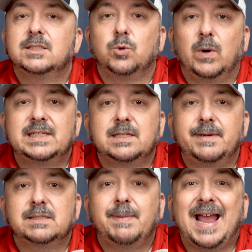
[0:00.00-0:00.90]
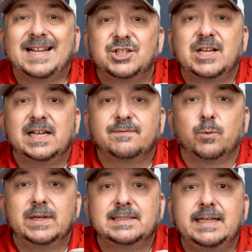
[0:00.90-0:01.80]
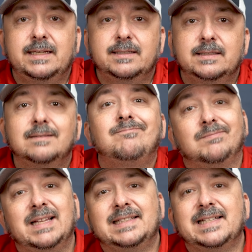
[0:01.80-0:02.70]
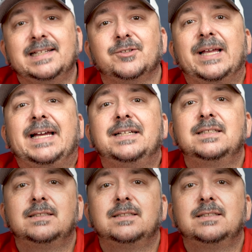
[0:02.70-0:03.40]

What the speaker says: So what's the best package size for whiskey? Let's answer that.